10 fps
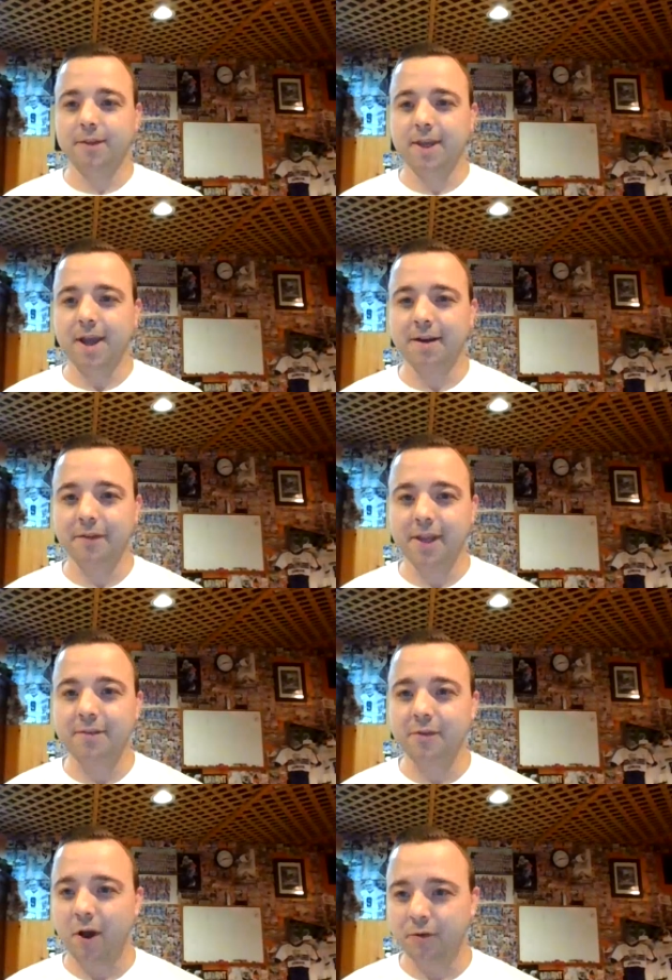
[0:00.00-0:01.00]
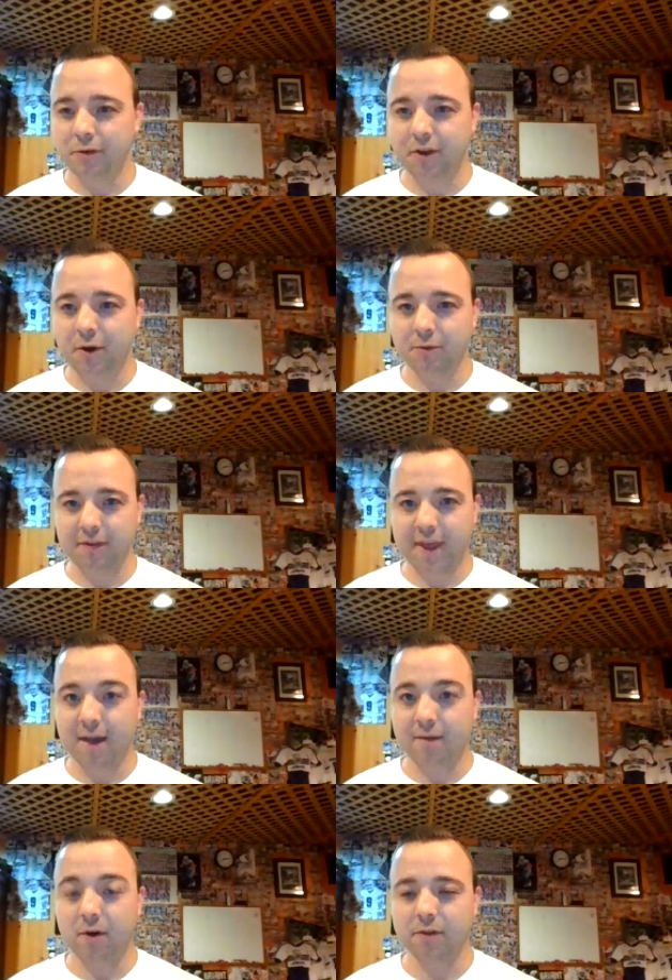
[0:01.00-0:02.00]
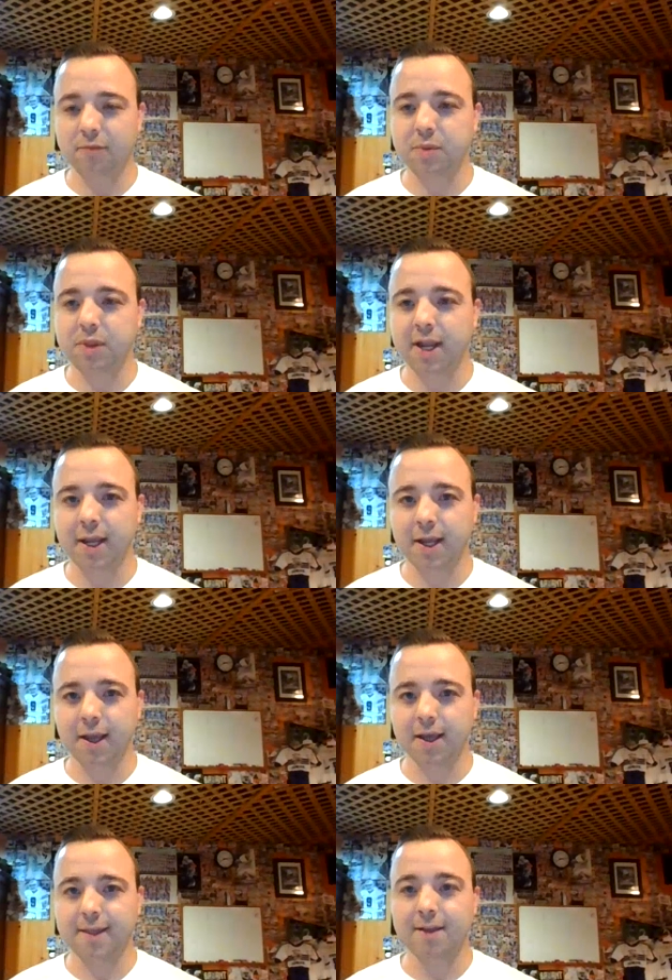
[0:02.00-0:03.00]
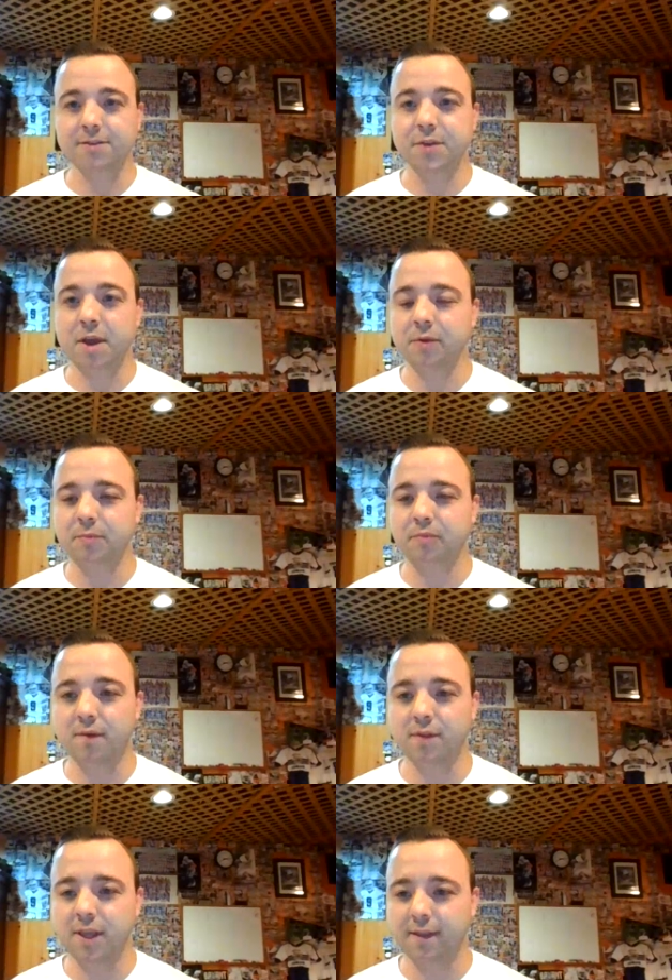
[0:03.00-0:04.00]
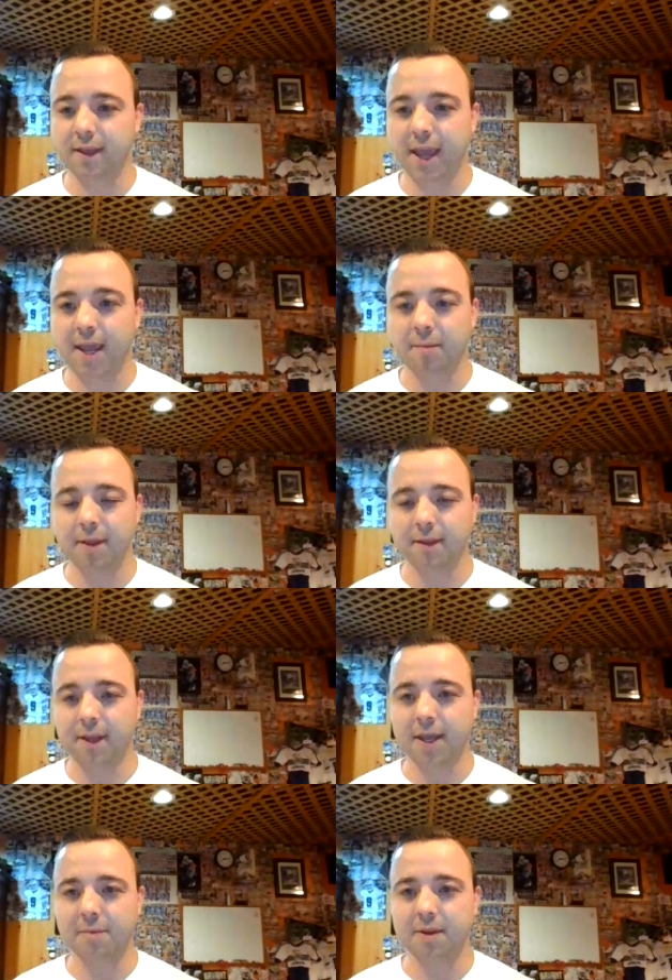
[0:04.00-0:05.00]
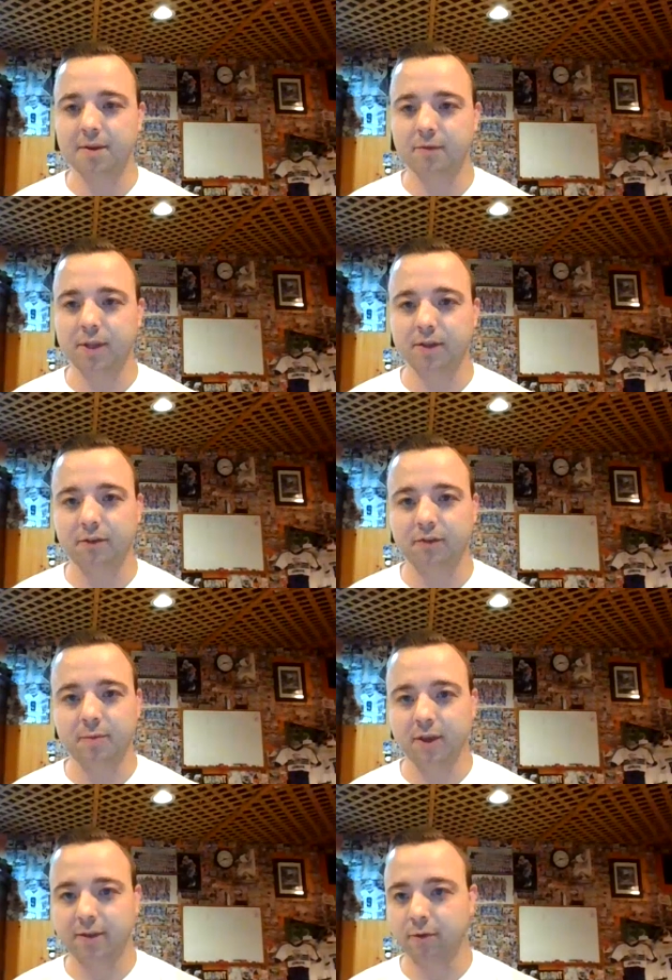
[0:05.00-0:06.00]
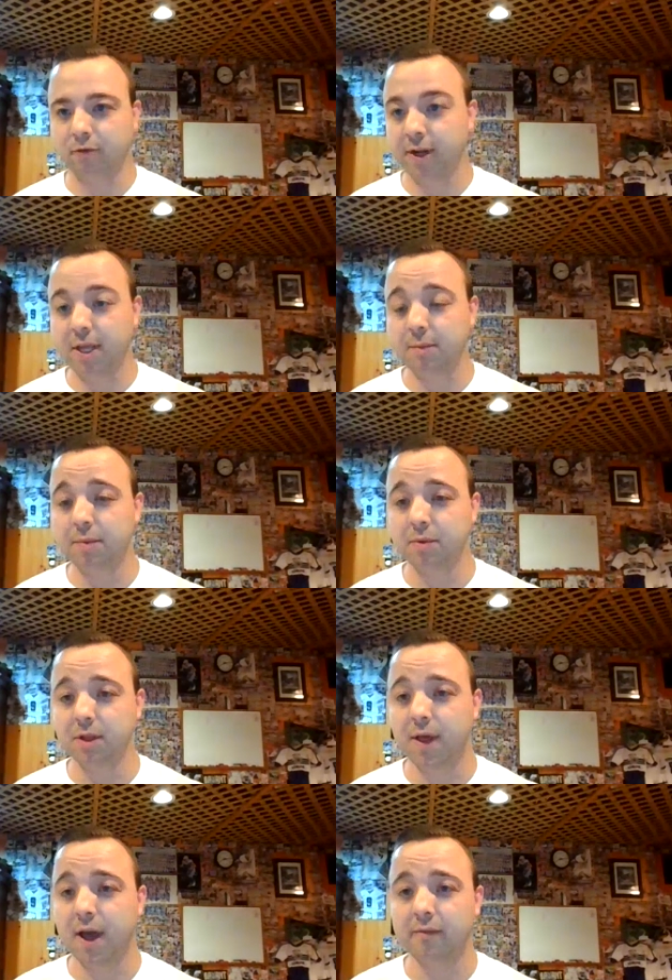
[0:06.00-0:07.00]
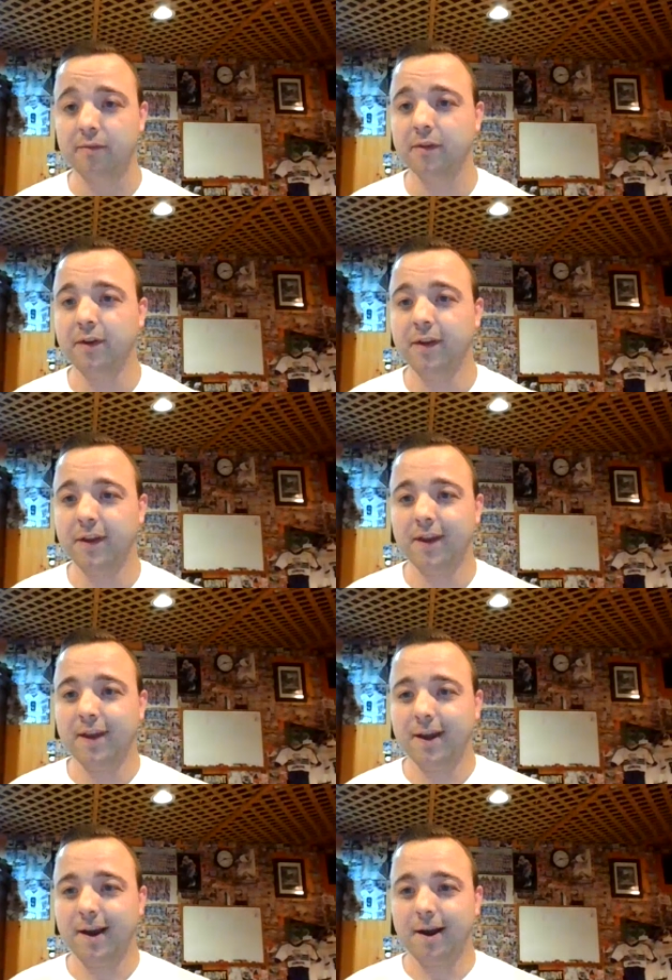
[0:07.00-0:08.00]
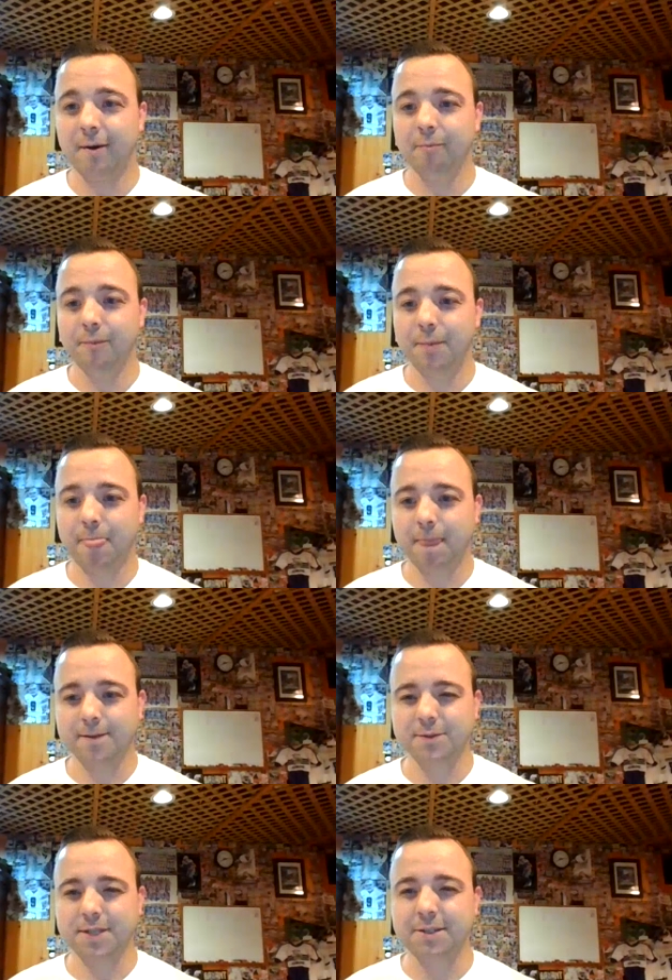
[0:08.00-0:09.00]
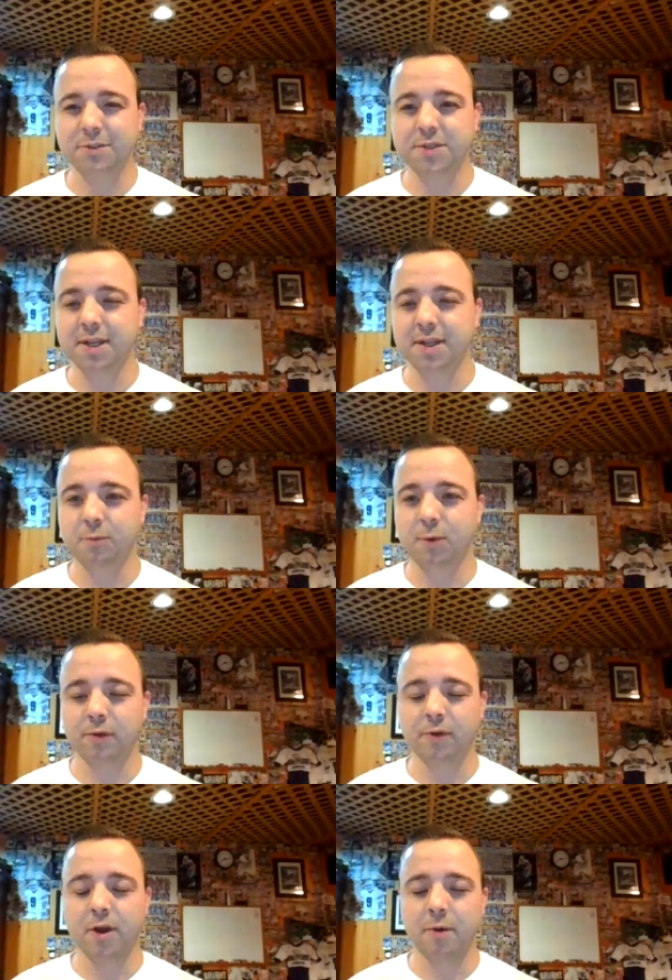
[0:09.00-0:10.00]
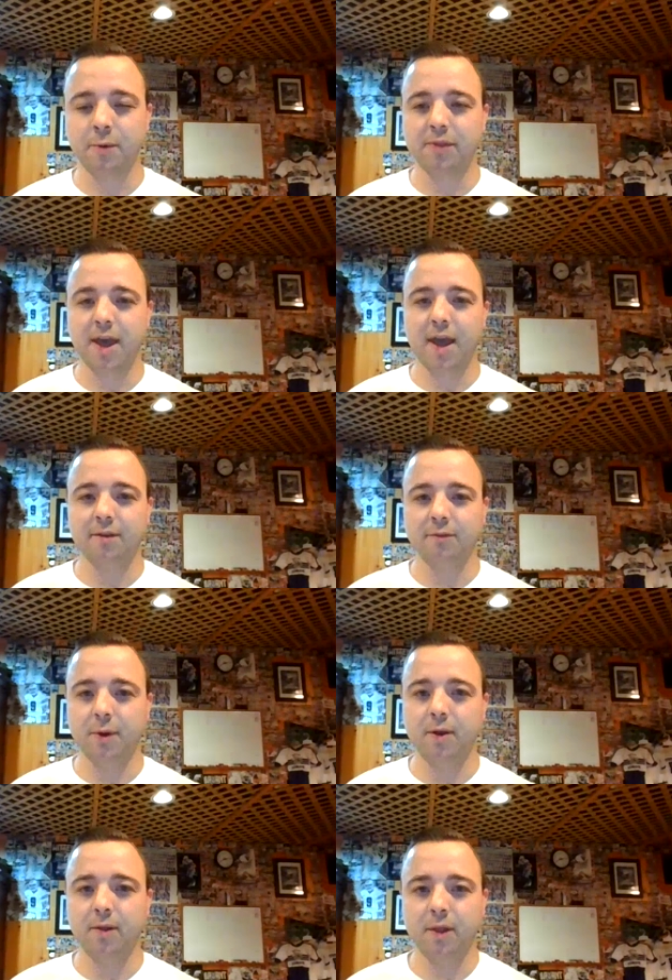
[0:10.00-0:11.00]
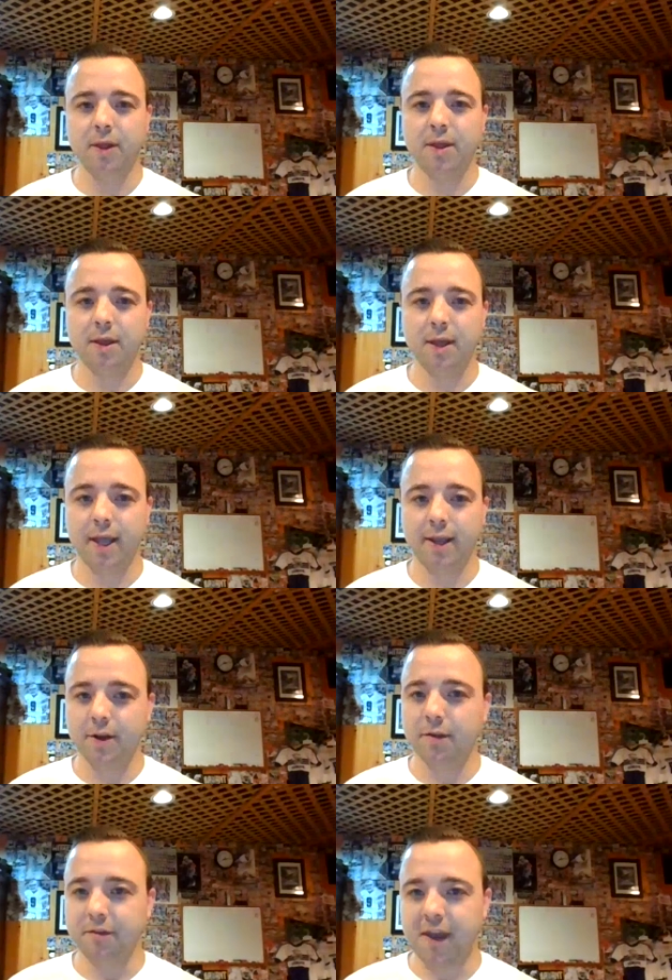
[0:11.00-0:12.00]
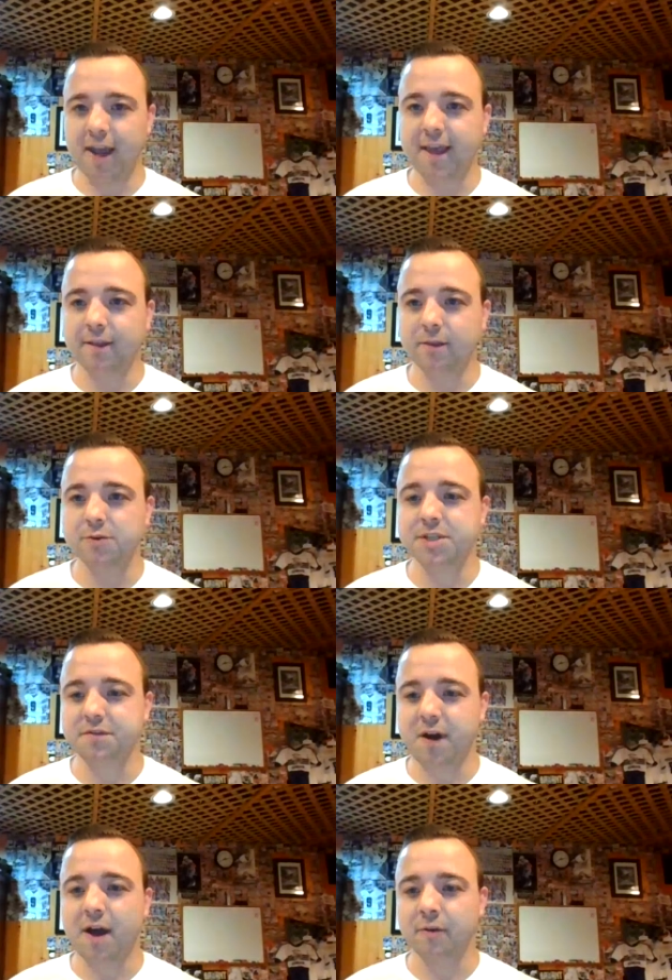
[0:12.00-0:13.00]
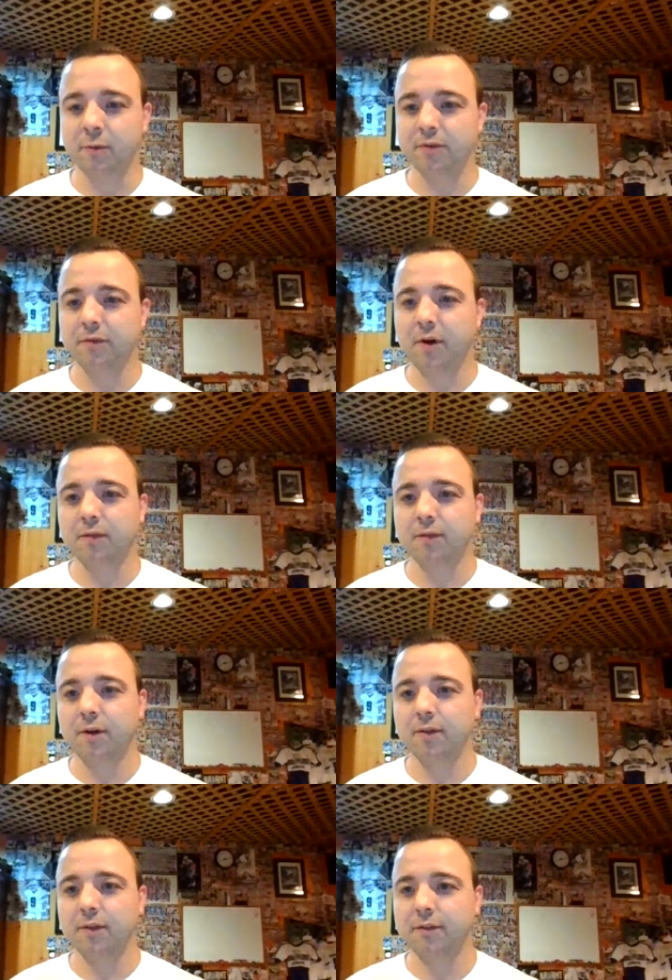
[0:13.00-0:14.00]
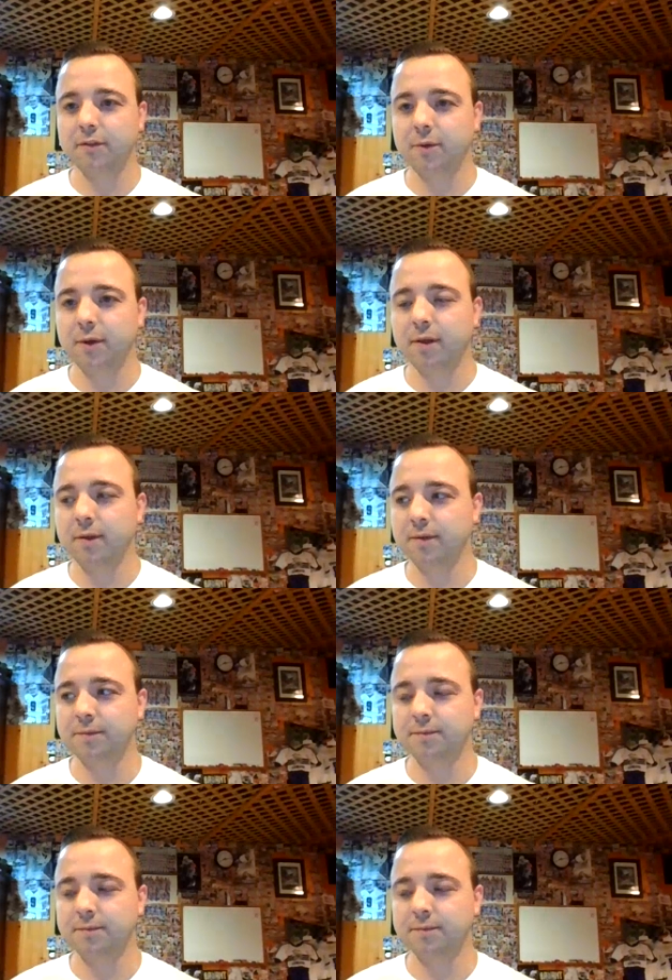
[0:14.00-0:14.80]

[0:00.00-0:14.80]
the kind of evil undertones and they have all this planning that's not really prevalent in the game in the game it, it really just seems like they were trying to keep people alive um, so it's interesting where they're going with that as well and you know, I, the fact that lucy's father was involved in all of this as well